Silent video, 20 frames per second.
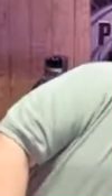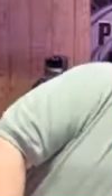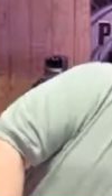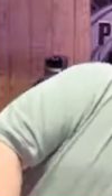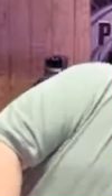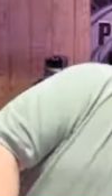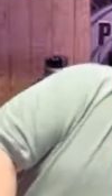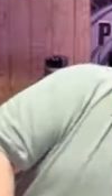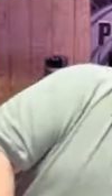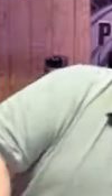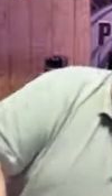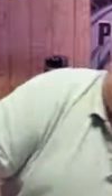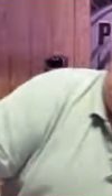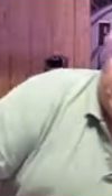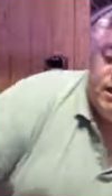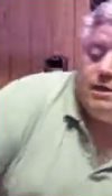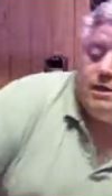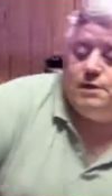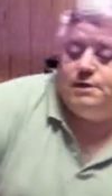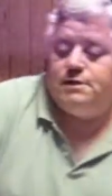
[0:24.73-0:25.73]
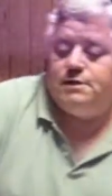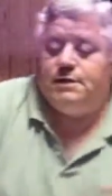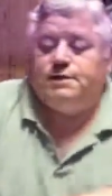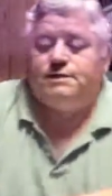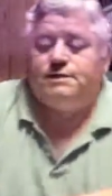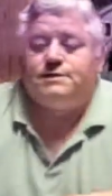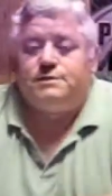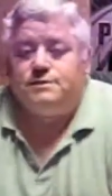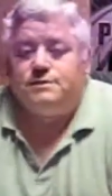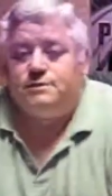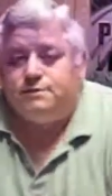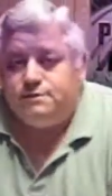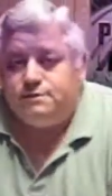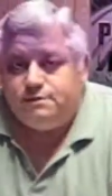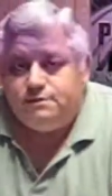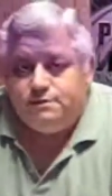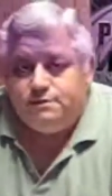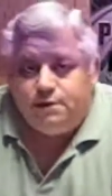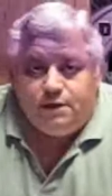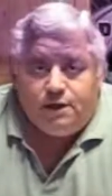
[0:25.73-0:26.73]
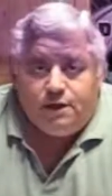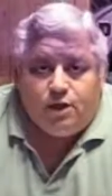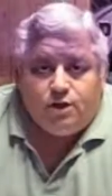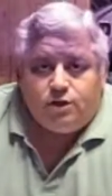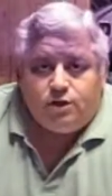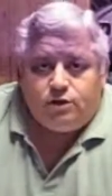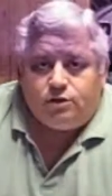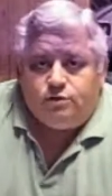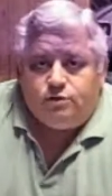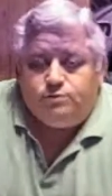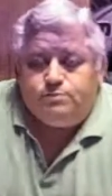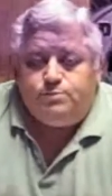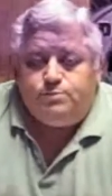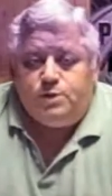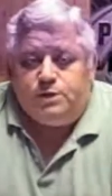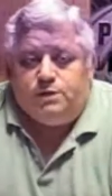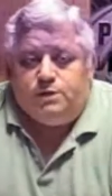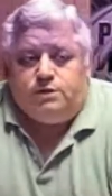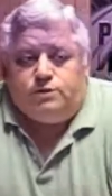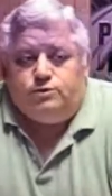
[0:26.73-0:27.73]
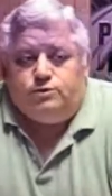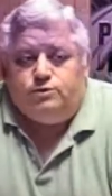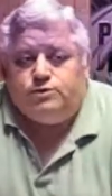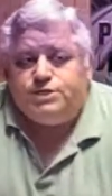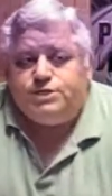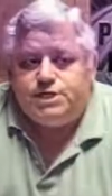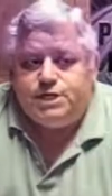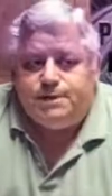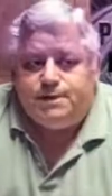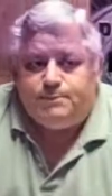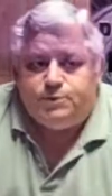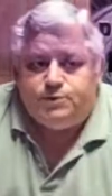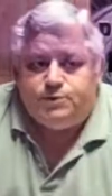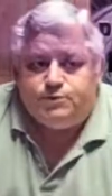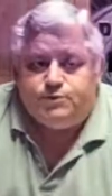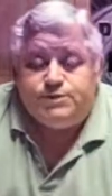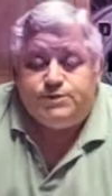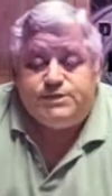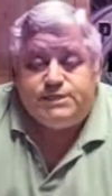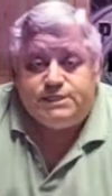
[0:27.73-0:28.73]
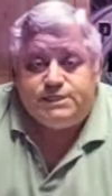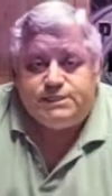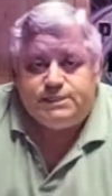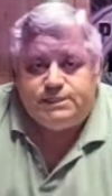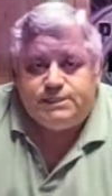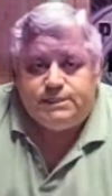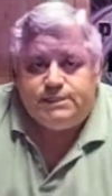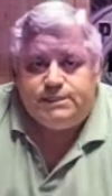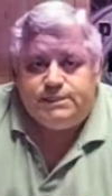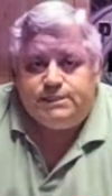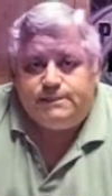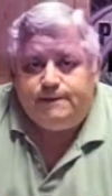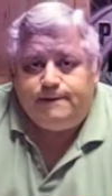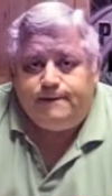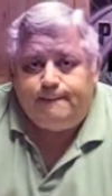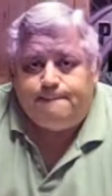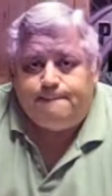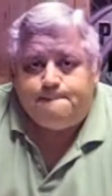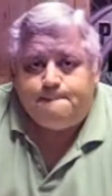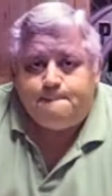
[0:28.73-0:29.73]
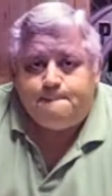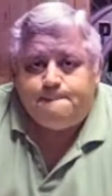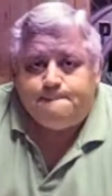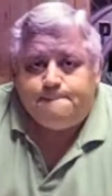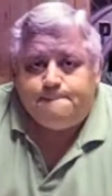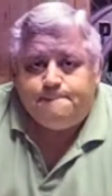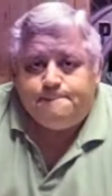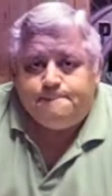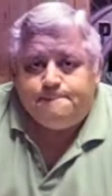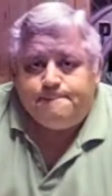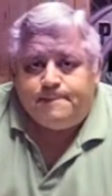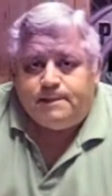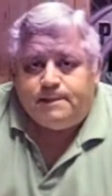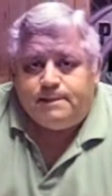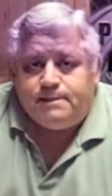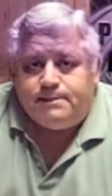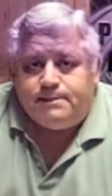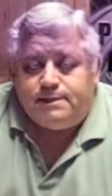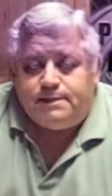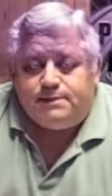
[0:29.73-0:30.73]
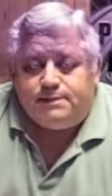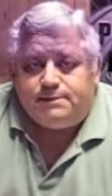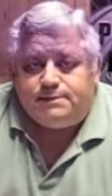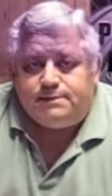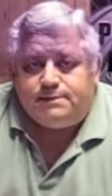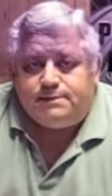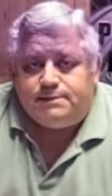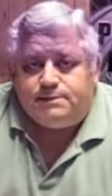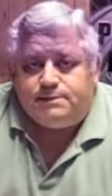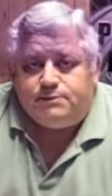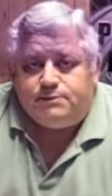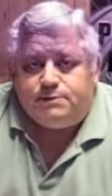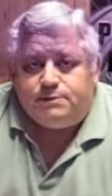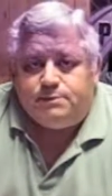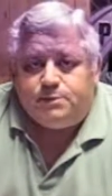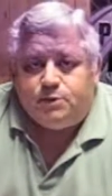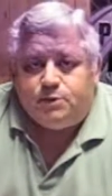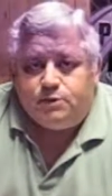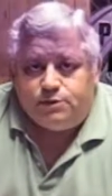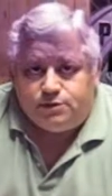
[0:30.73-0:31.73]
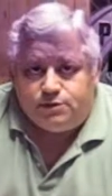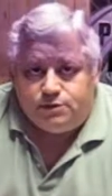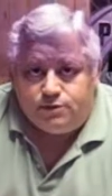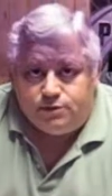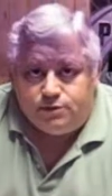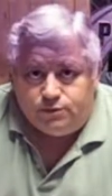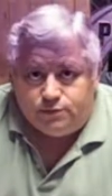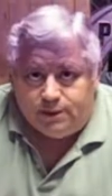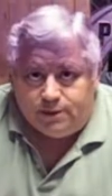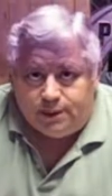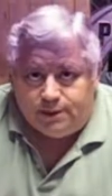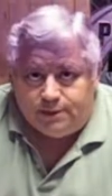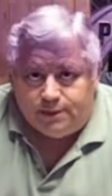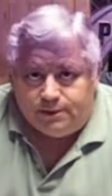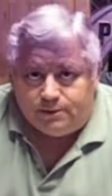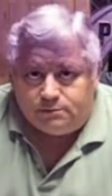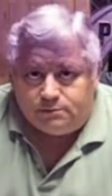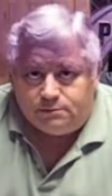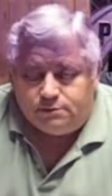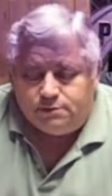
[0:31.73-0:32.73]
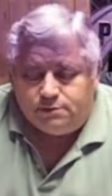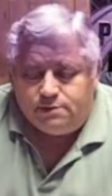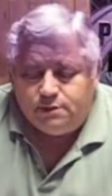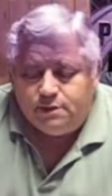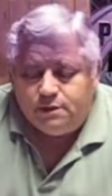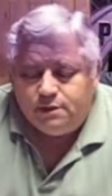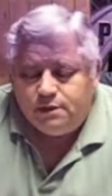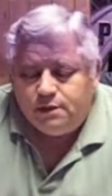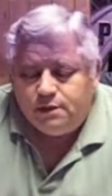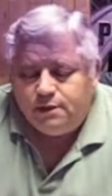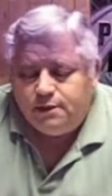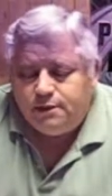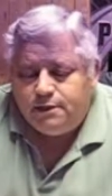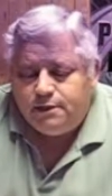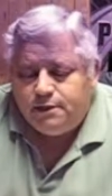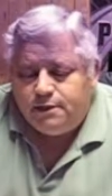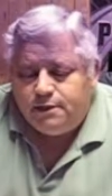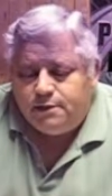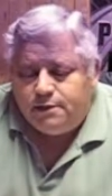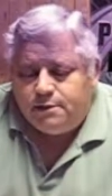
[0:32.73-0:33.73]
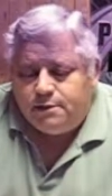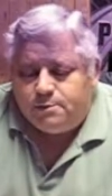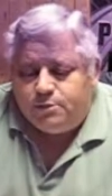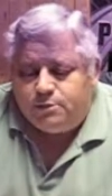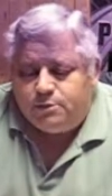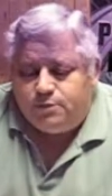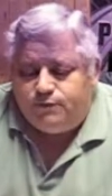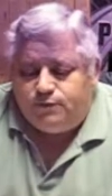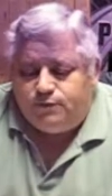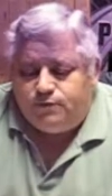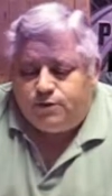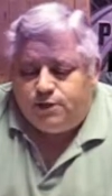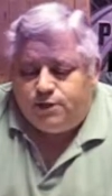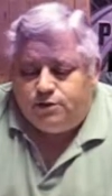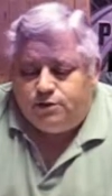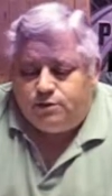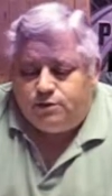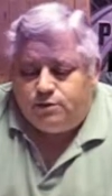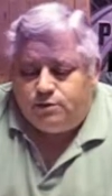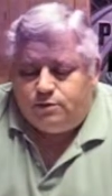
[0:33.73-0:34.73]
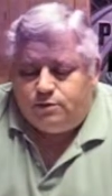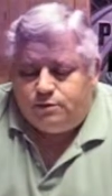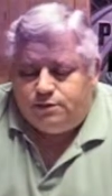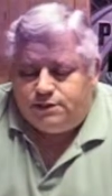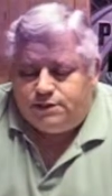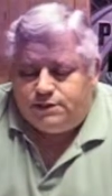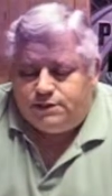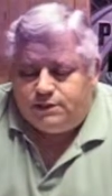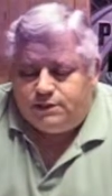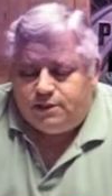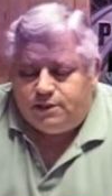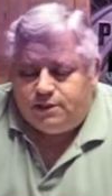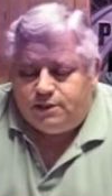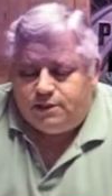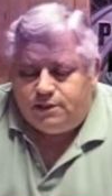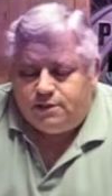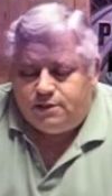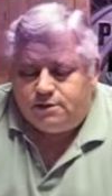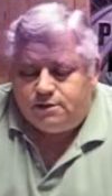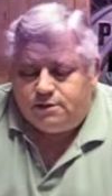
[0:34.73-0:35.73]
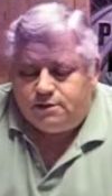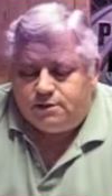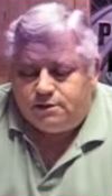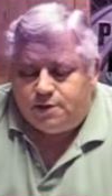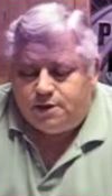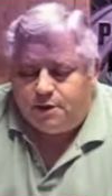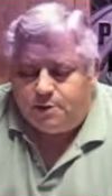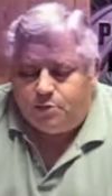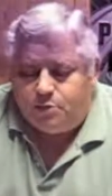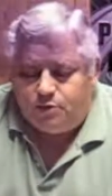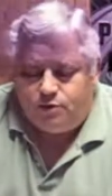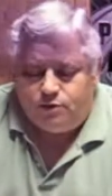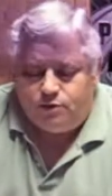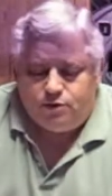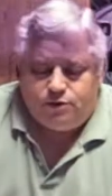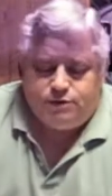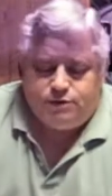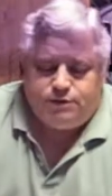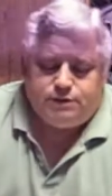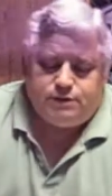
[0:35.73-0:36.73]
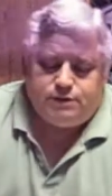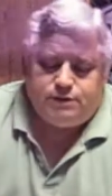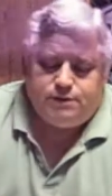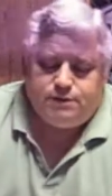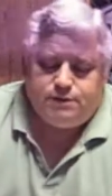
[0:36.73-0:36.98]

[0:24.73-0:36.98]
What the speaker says: I would bring a lesson on Luke chapter 16. That is what I'm going to do right now. But before I do, I wanted to say a couple words